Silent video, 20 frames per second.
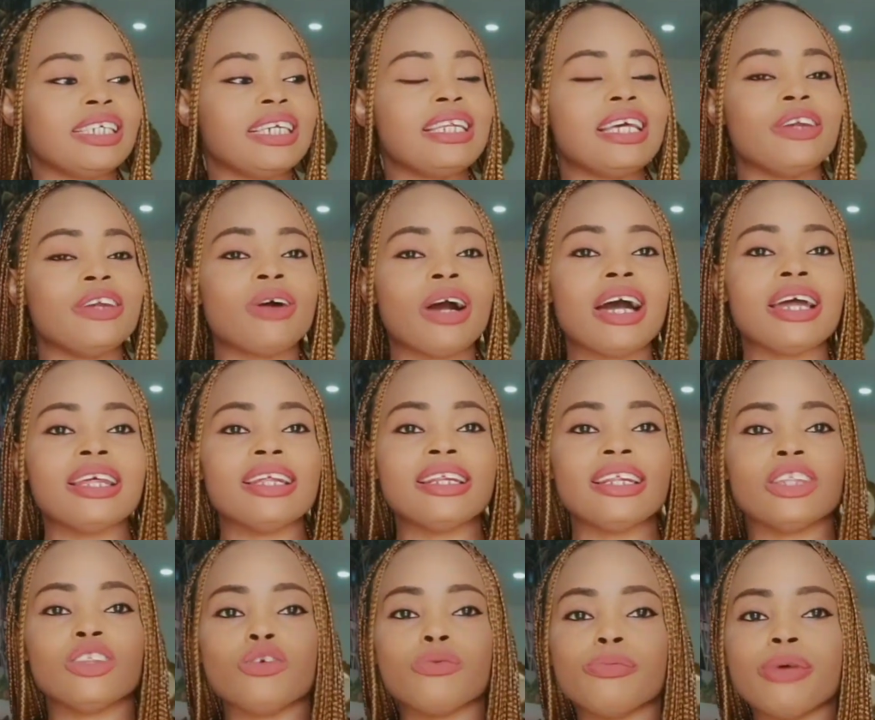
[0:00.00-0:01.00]
Either you're adding
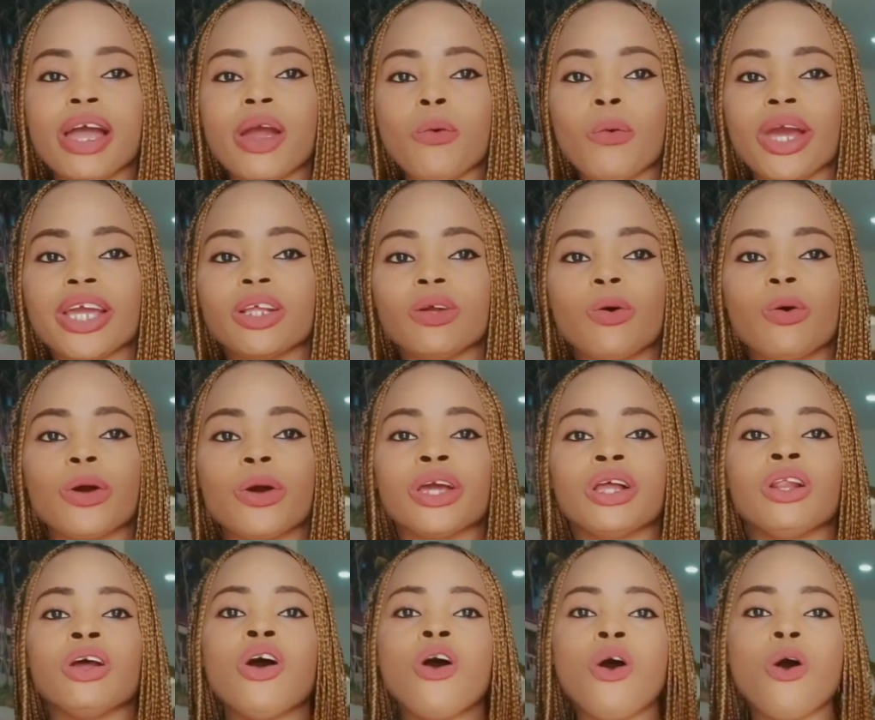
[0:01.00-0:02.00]
the Dubai white
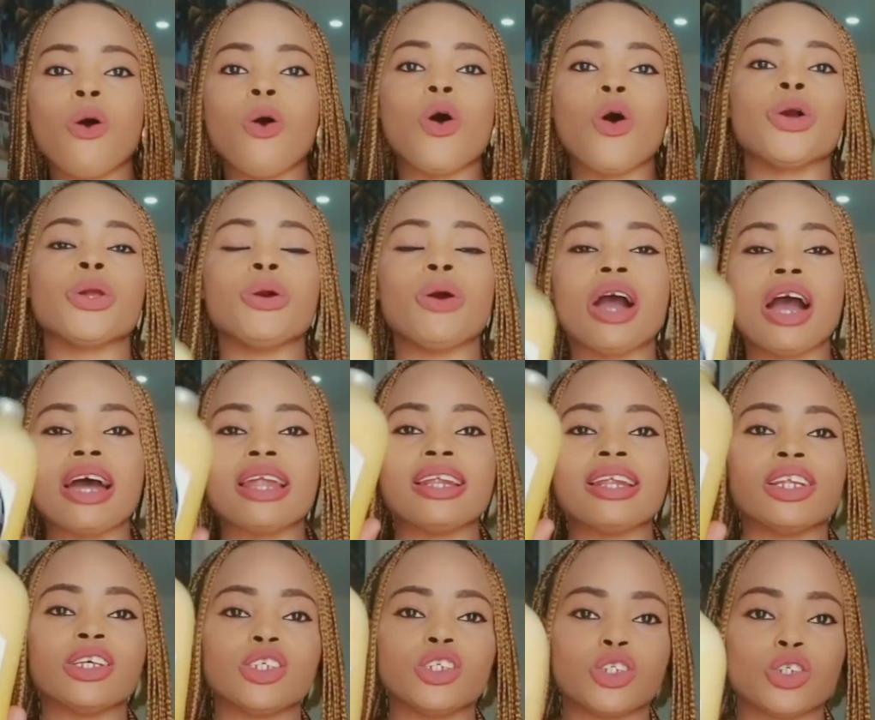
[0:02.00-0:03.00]
oil or you're
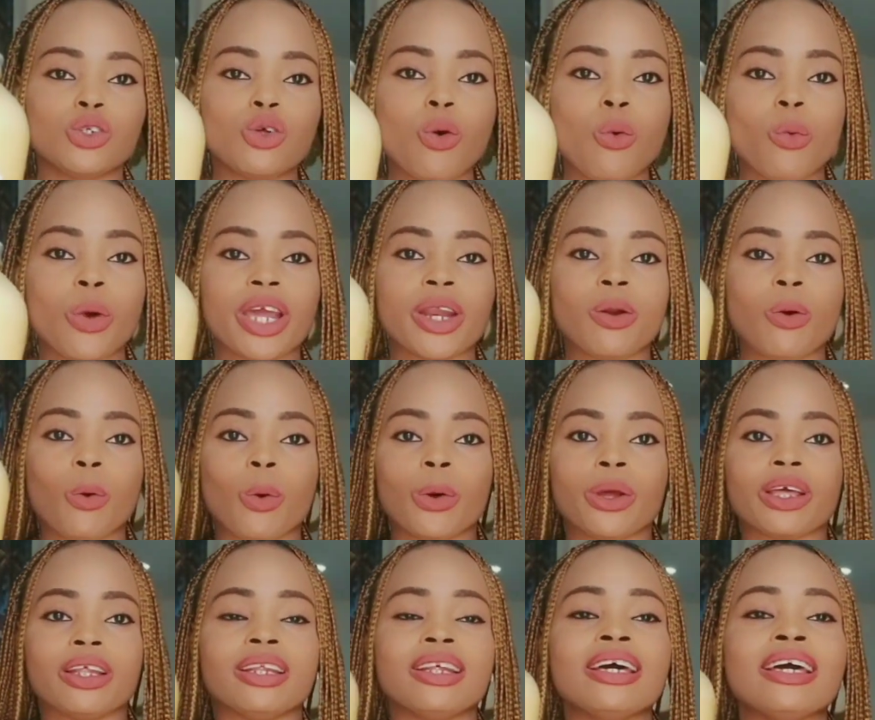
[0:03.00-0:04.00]
adding the snow white
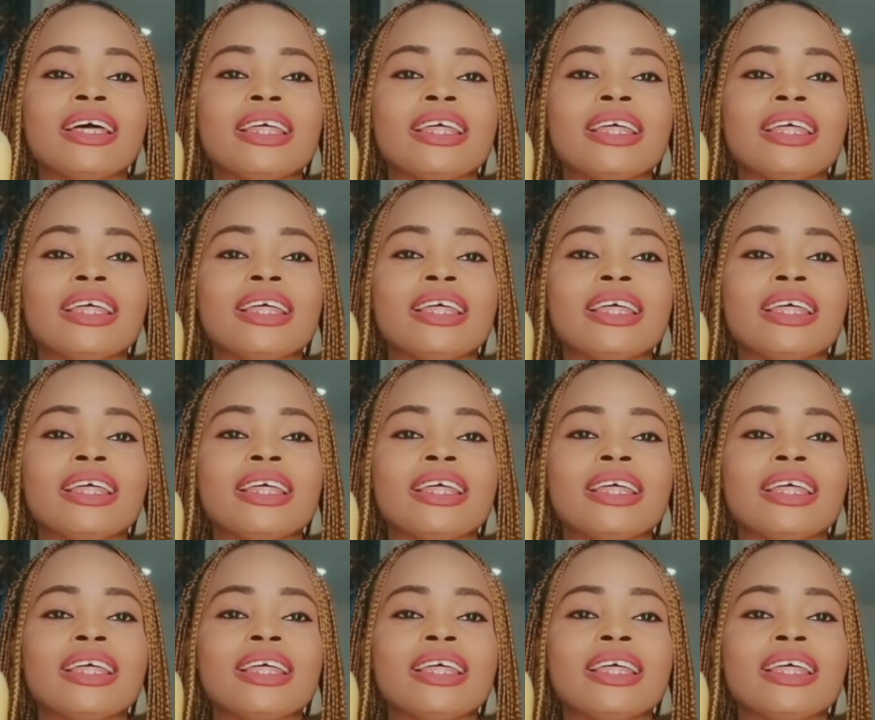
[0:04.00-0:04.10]
oil.